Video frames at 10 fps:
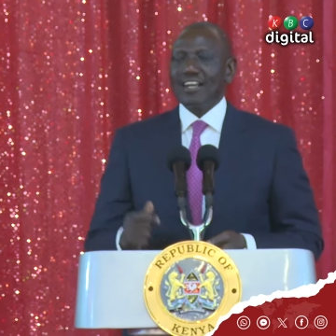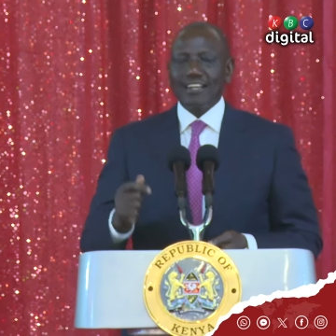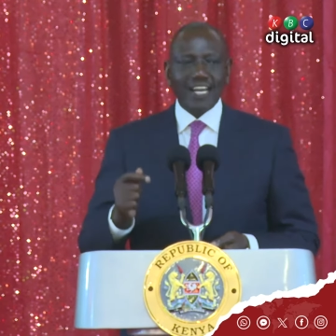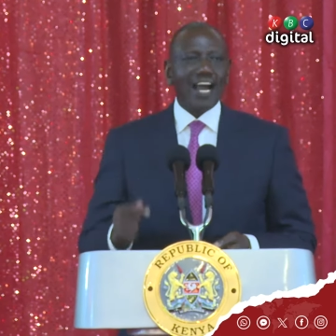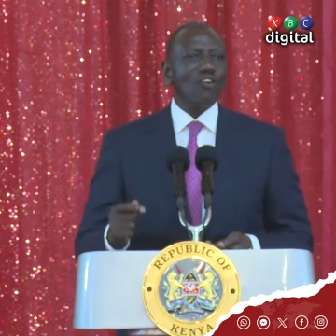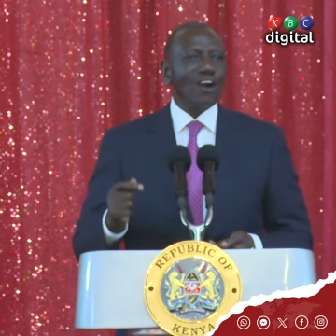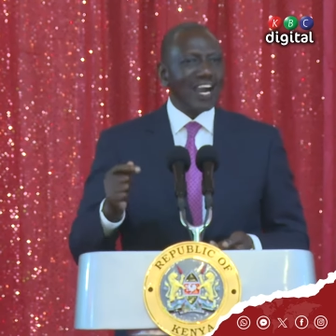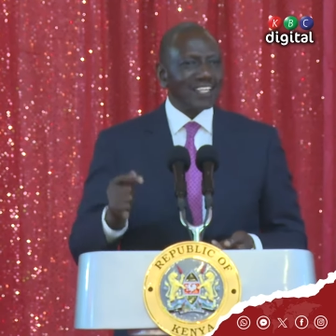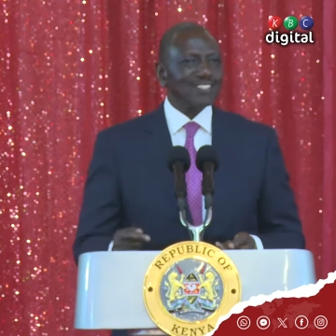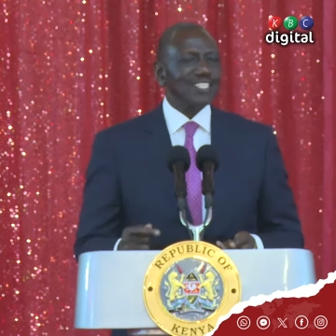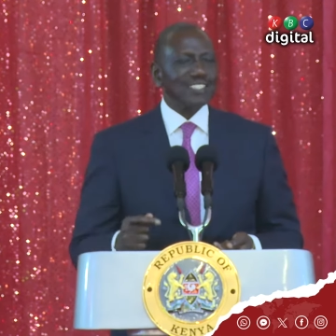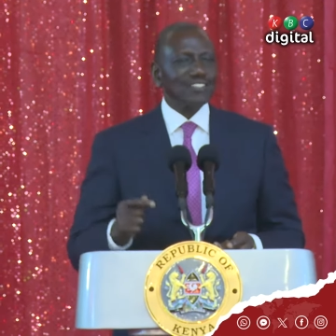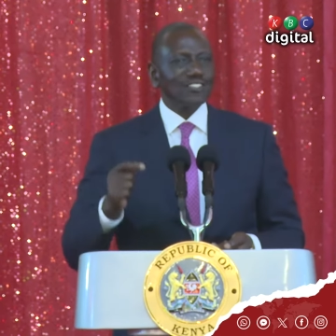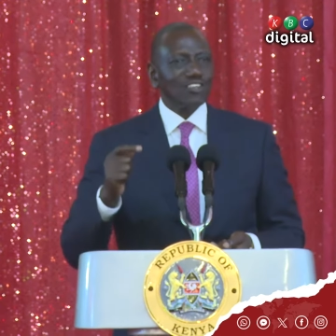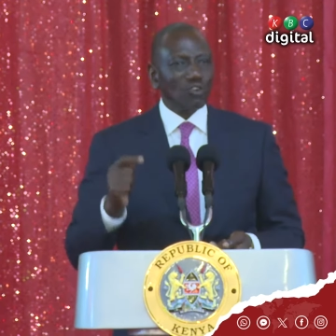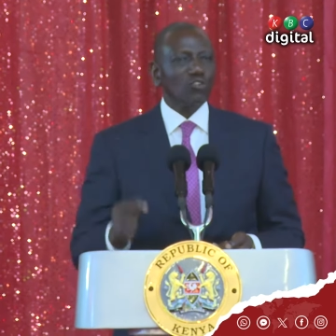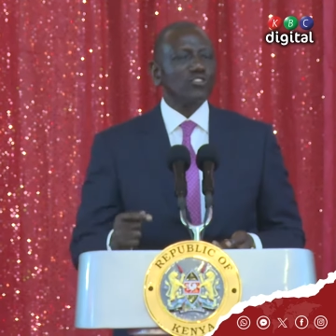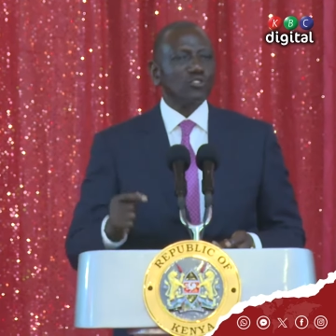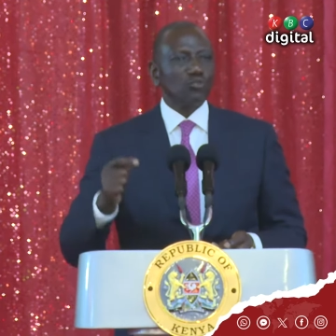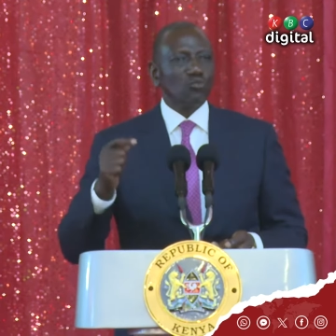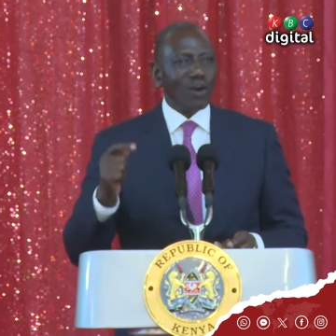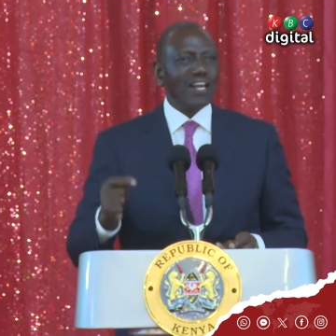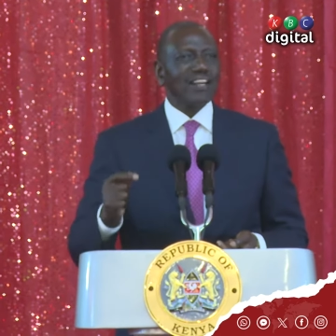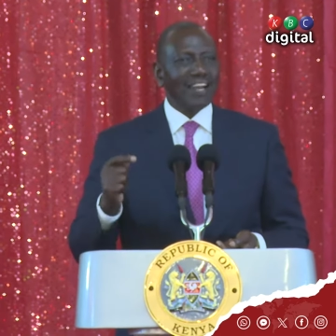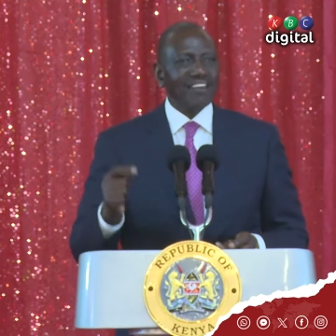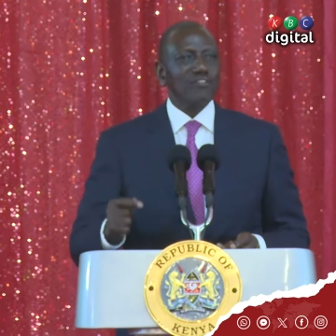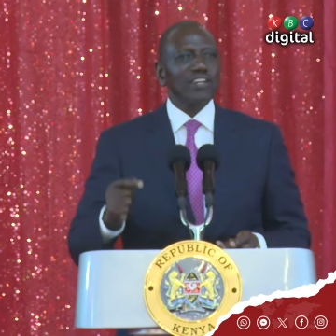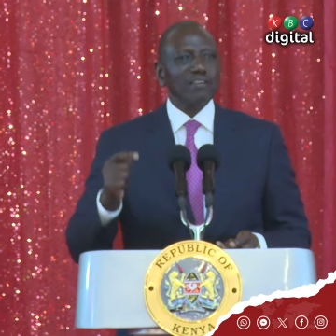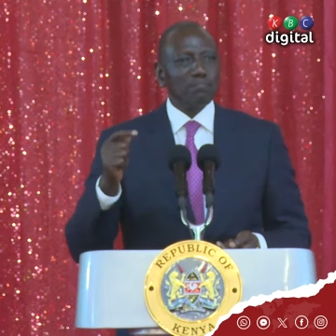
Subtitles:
now access close to 100